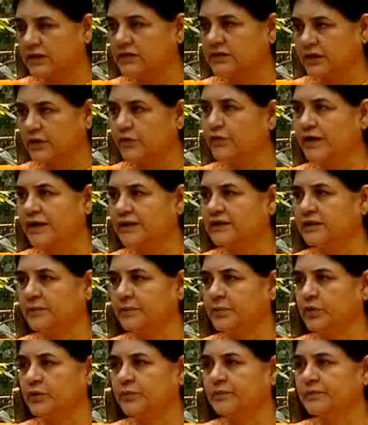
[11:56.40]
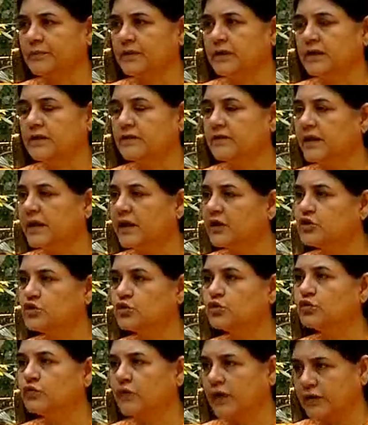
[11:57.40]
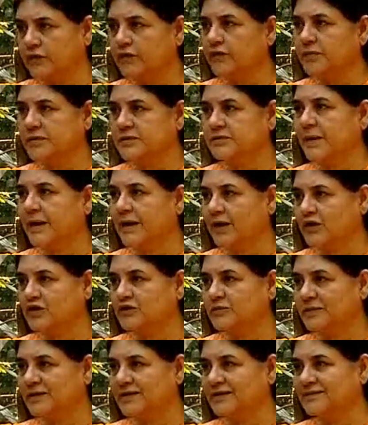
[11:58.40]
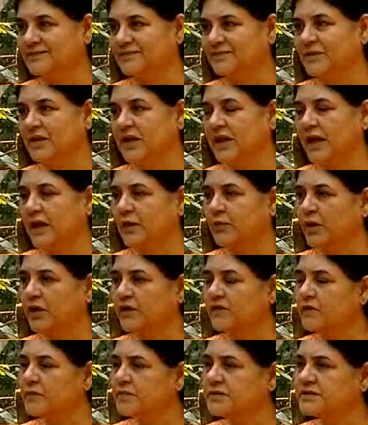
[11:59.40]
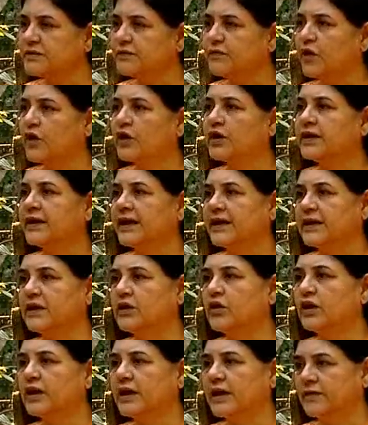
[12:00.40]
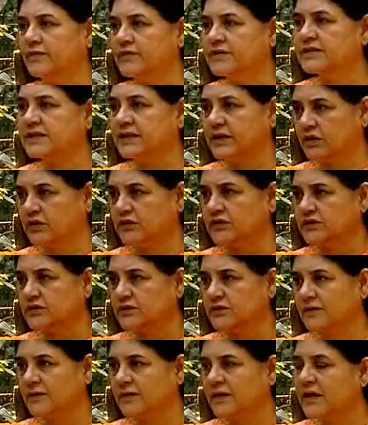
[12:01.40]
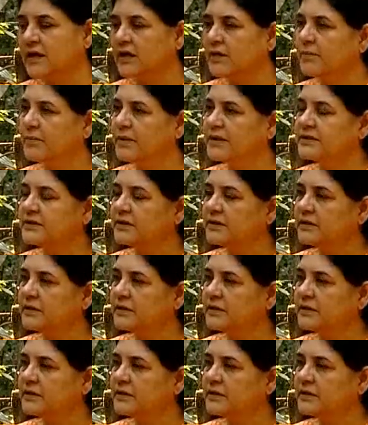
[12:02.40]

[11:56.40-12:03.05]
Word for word: in Thiruvananthapuram, mm. there are two. One of them is my hospital, mm. and one of them is a foreign lady called Avis Leon. Yes, I have met. But